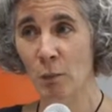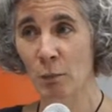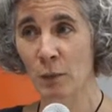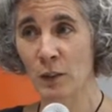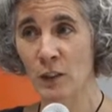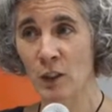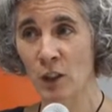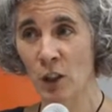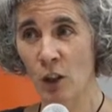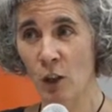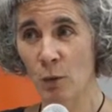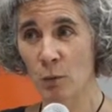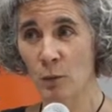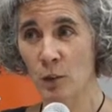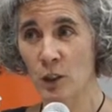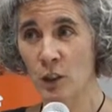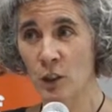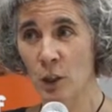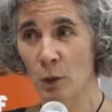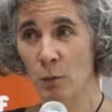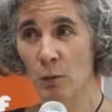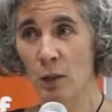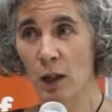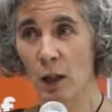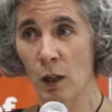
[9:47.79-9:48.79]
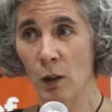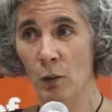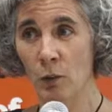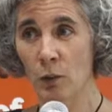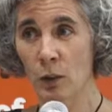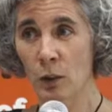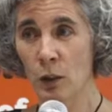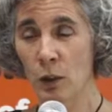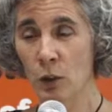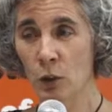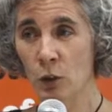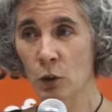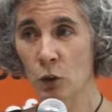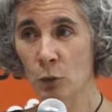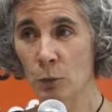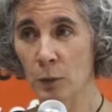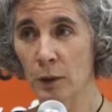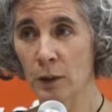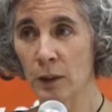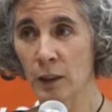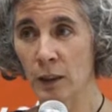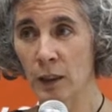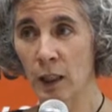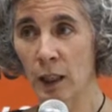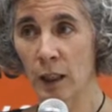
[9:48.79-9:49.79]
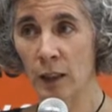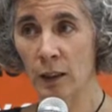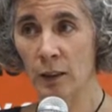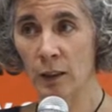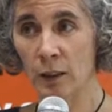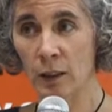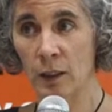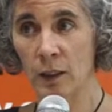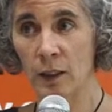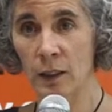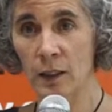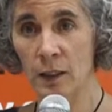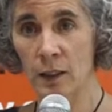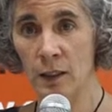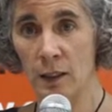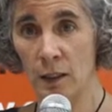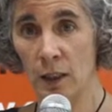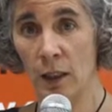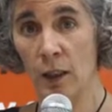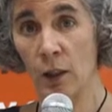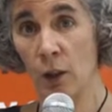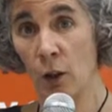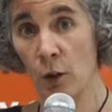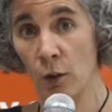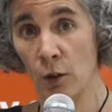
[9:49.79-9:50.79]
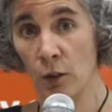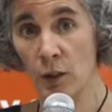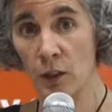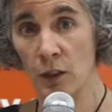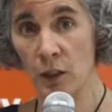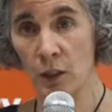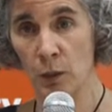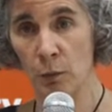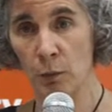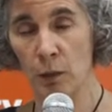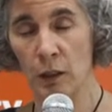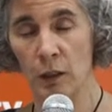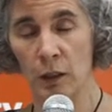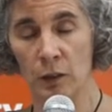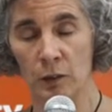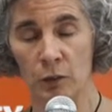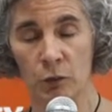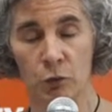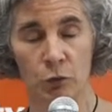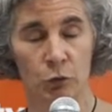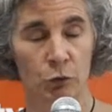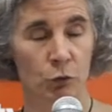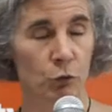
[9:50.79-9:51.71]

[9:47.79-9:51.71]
but somehow to mitigate these and other similar